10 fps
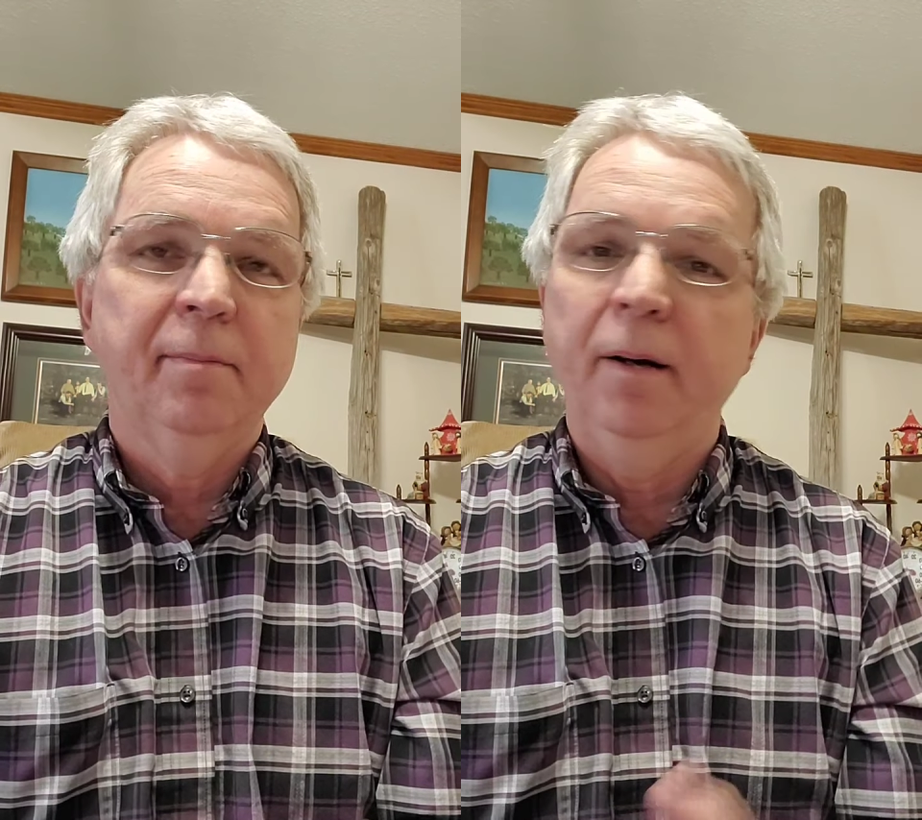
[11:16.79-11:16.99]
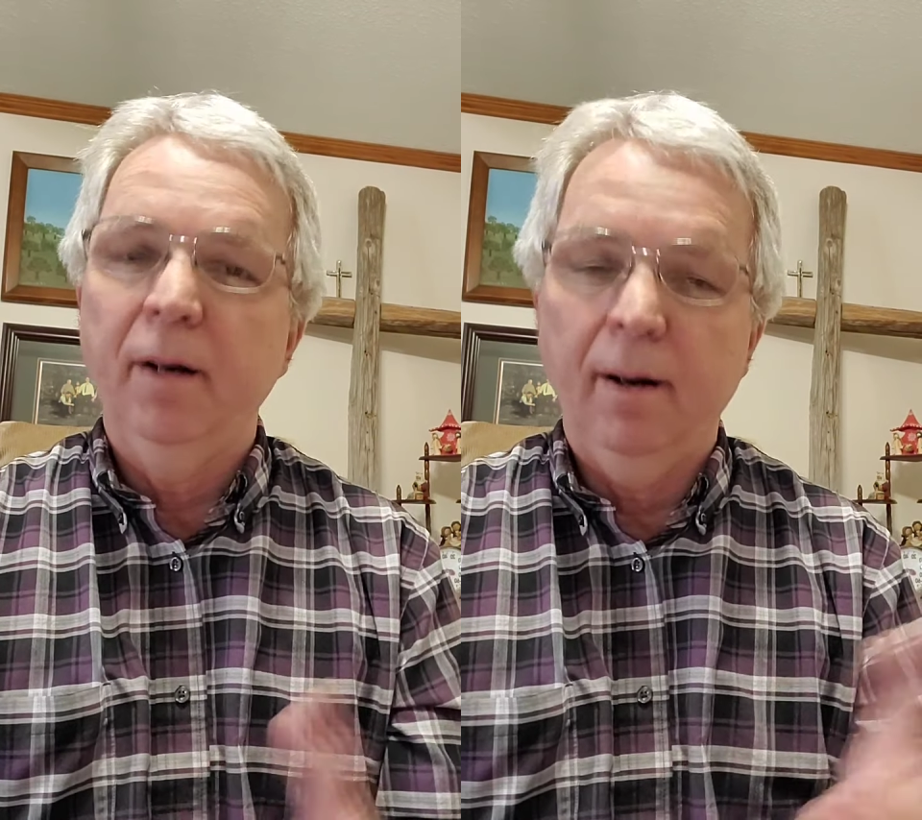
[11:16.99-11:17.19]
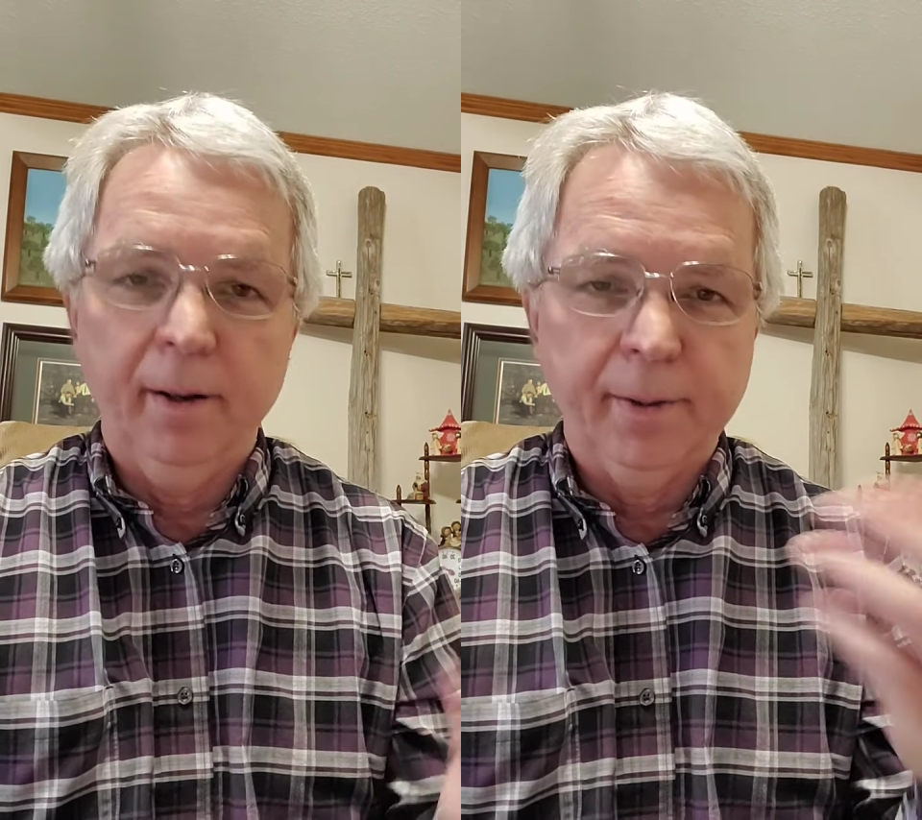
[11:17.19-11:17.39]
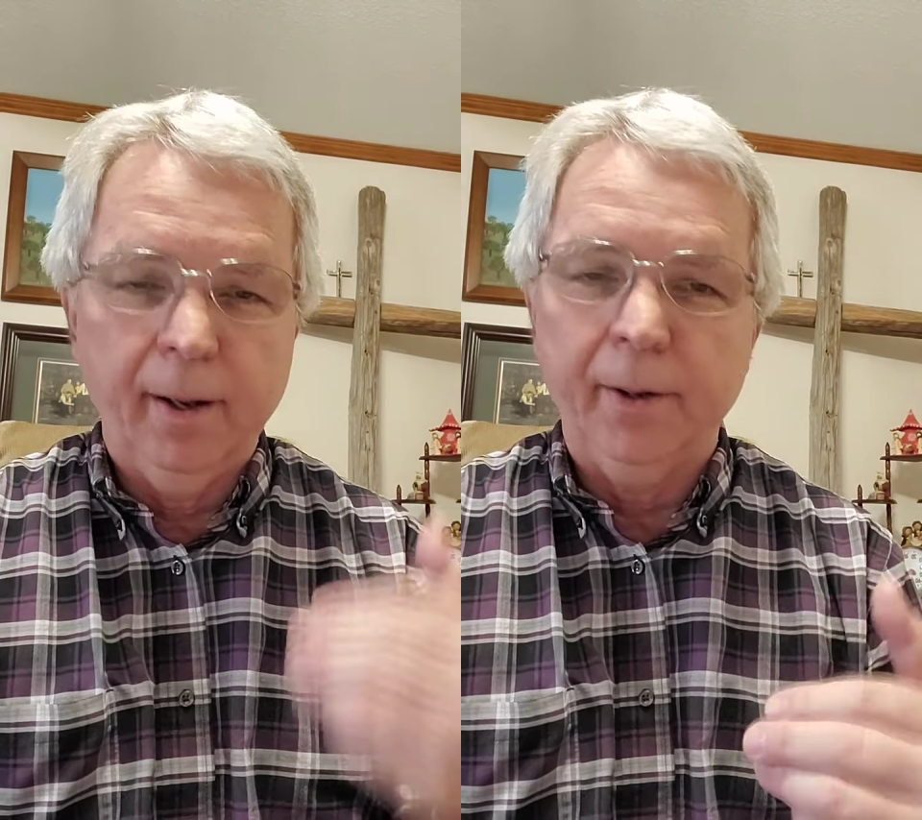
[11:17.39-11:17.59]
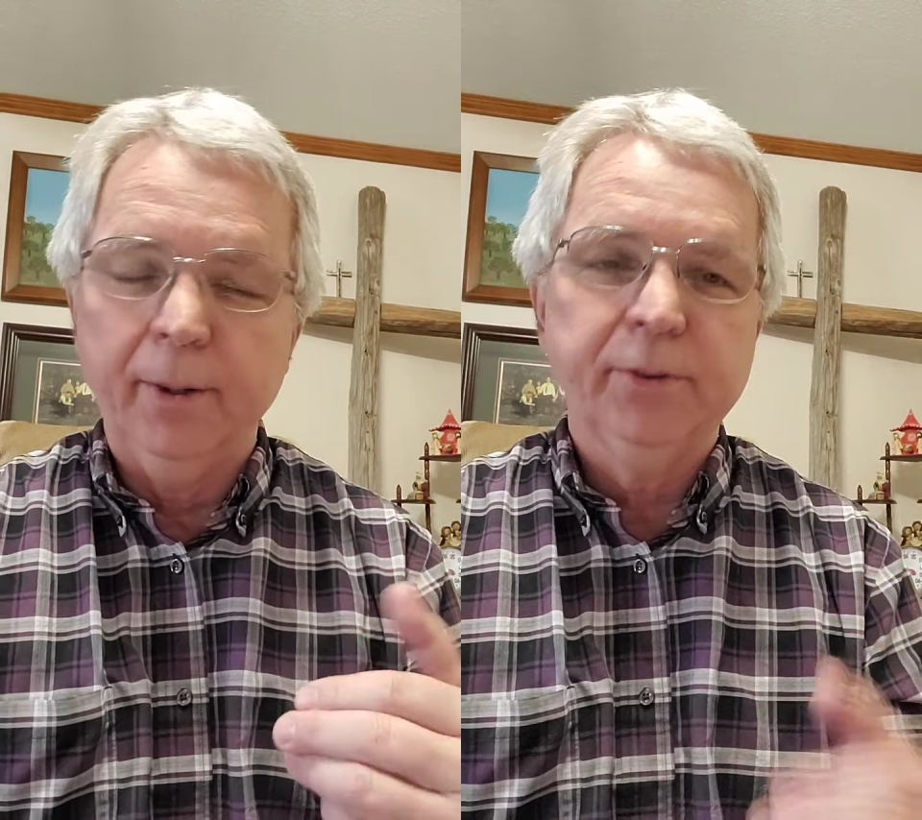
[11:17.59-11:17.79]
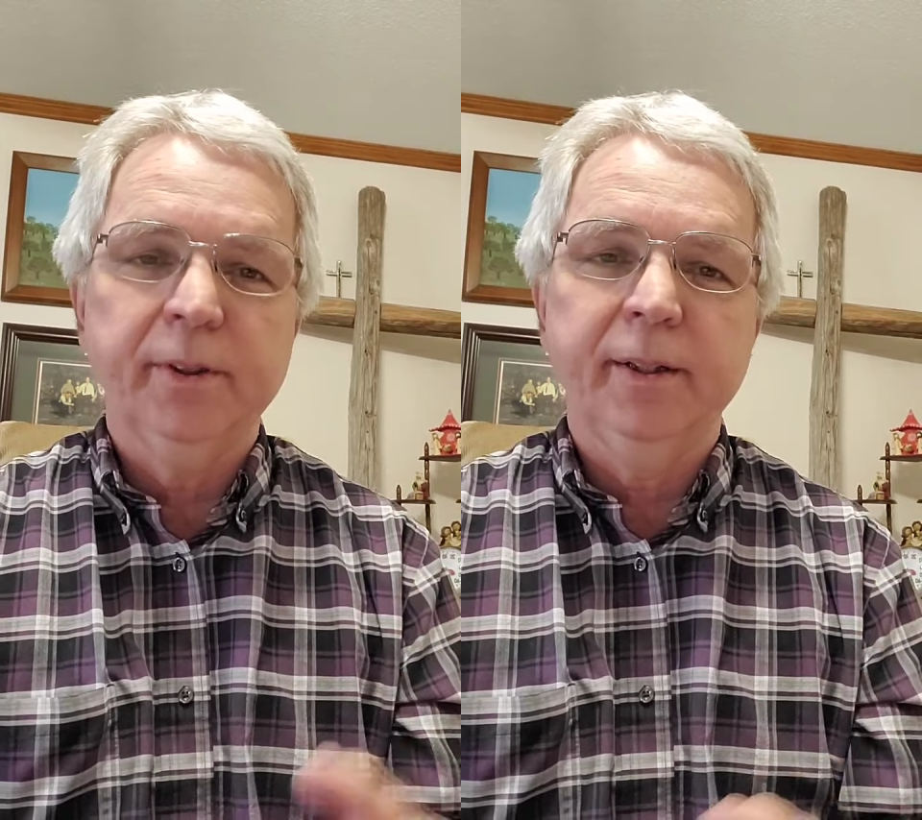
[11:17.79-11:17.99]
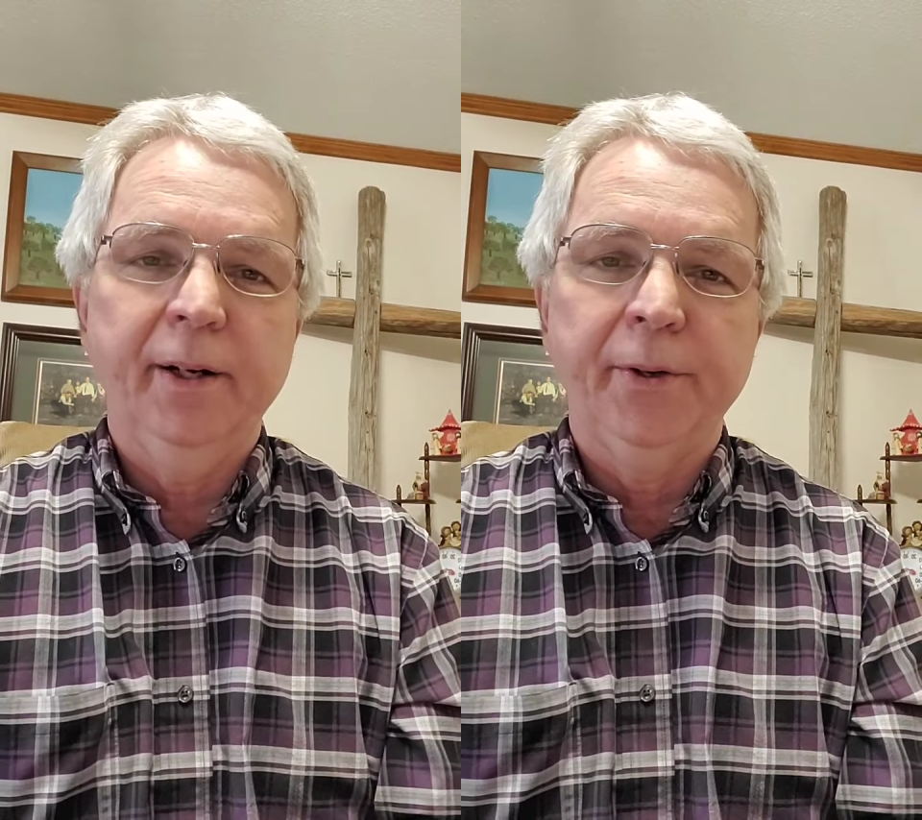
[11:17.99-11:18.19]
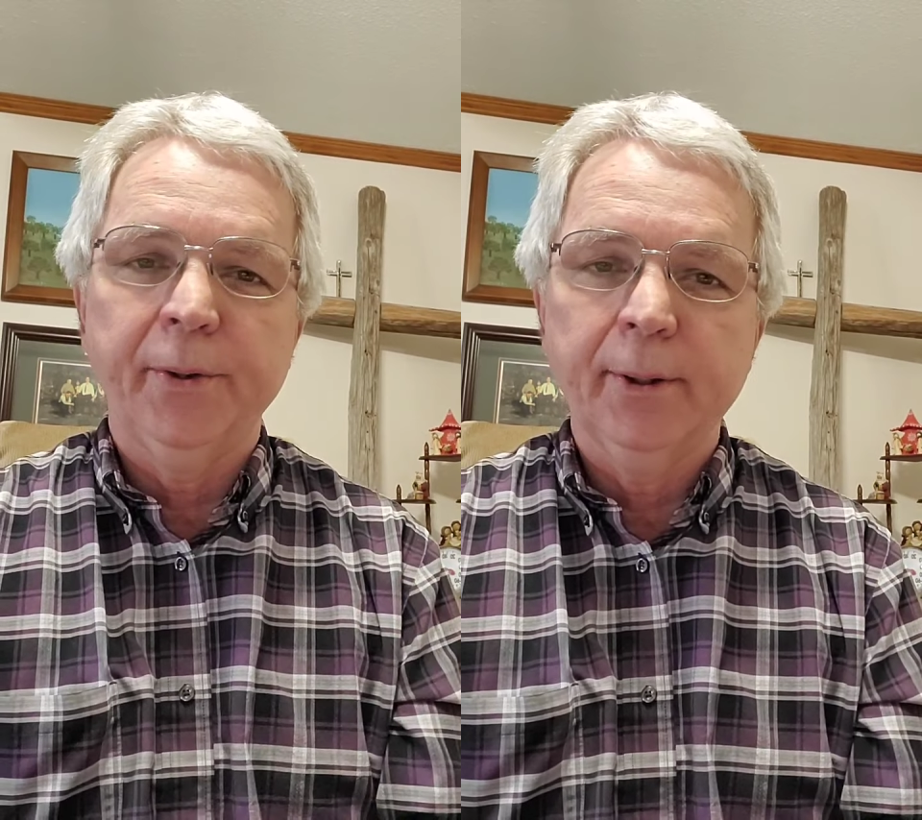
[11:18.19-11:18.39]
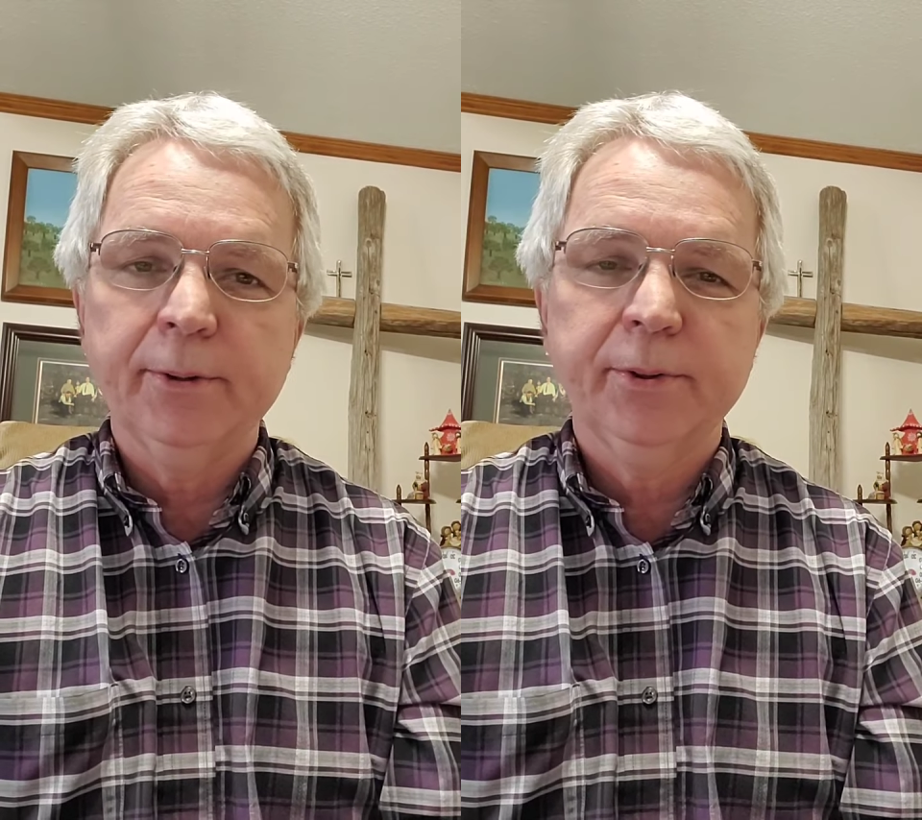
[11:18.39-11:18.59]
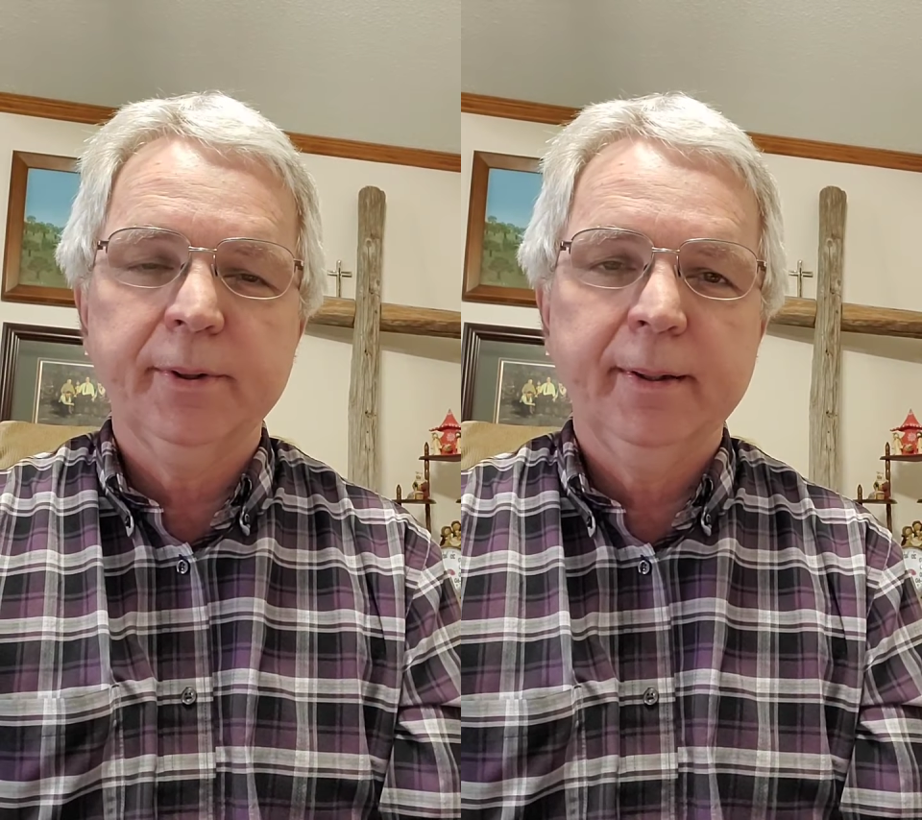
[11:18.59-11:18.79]
our daughter's a
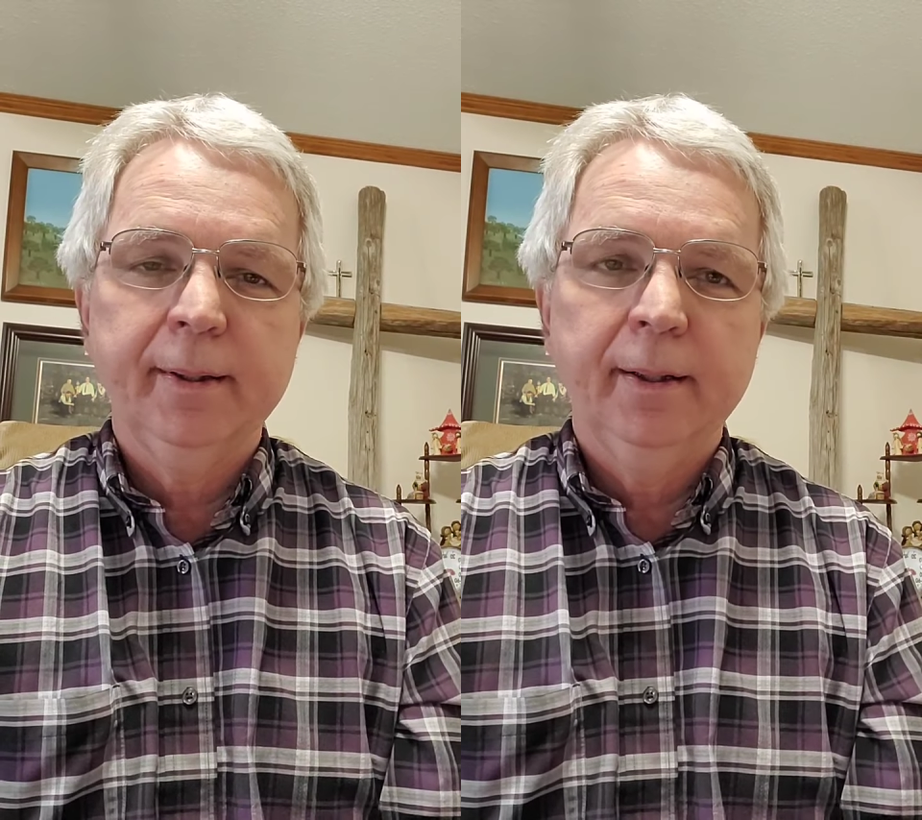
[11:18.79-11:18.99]
nurse,